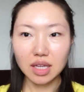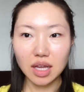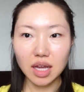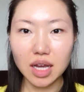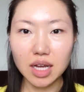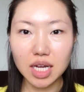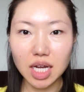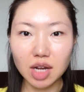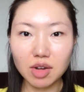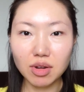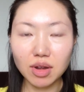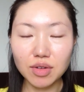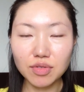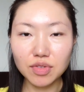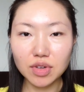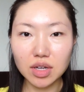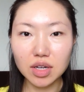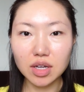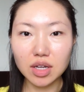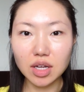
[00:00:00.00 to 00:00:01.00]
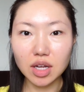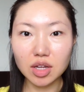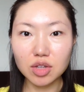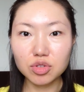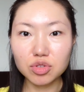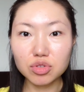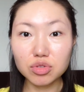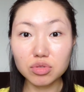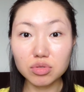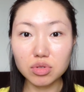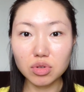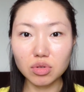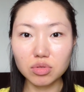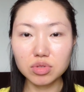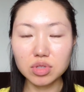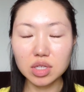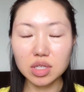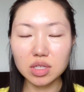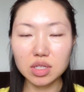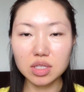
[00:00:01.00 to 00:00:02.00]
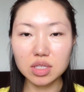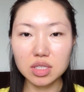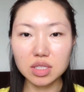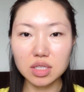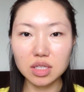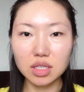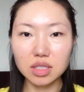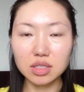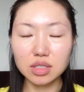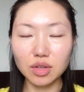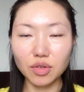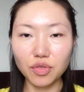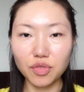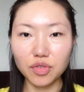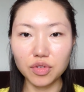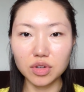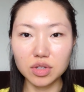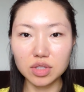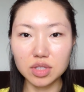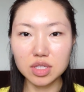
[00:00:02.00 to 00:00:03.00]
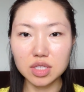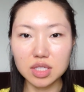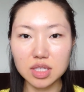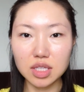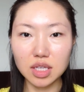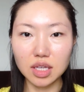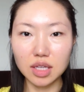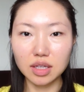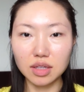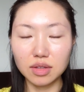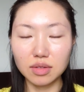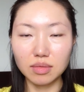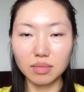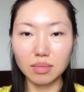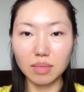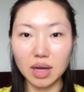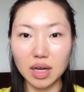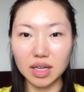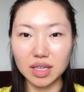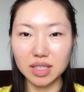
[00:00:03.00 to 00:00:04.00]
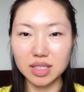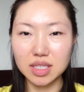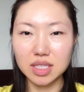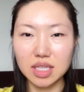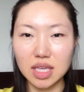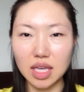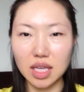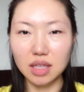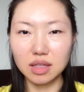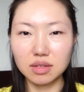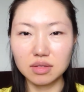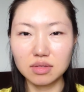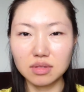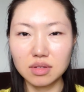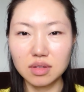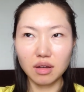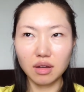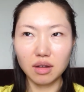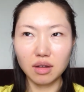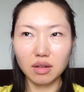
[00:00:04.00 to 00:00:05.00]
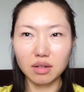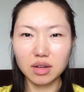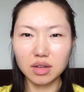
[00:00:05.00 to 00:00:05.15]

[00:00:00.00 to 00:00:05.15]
however i do notice a difference in my skin uh,